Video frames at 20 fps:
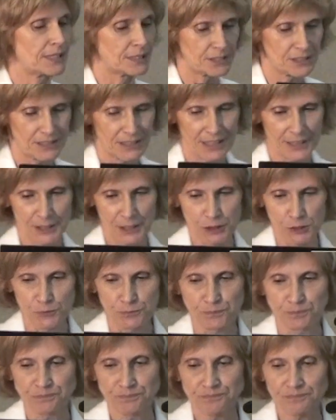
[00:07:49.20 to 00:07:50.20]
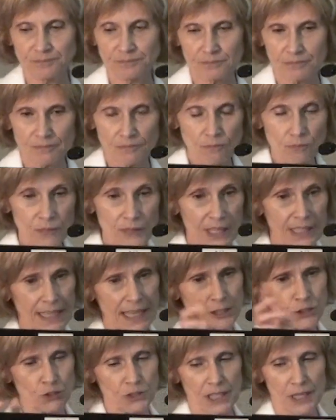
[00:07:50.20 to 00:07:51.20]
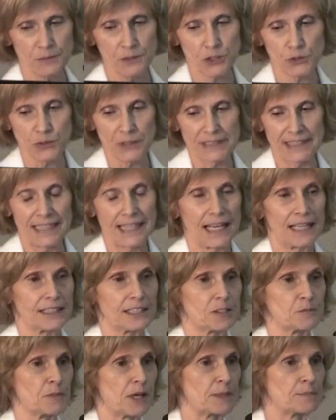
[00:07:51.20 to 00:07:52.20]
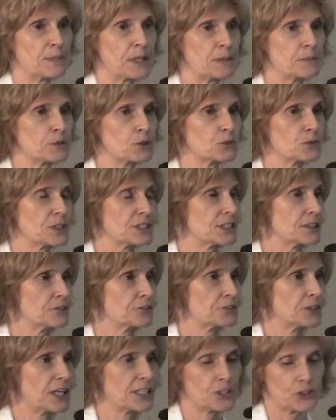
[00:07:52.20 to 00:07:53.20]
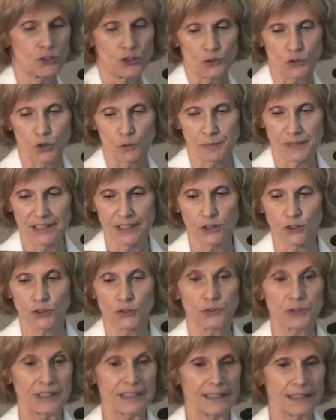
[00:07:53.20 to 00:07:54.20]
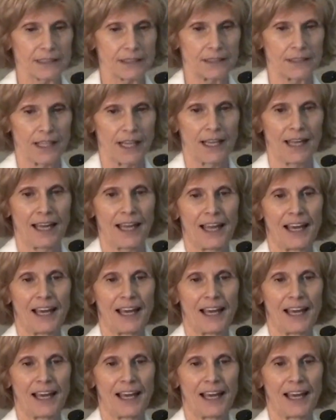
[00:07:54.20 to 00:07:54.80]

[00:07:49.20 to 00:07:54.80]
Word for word: but, um, and actually I was really glad that my paper was in French so nobody could read it.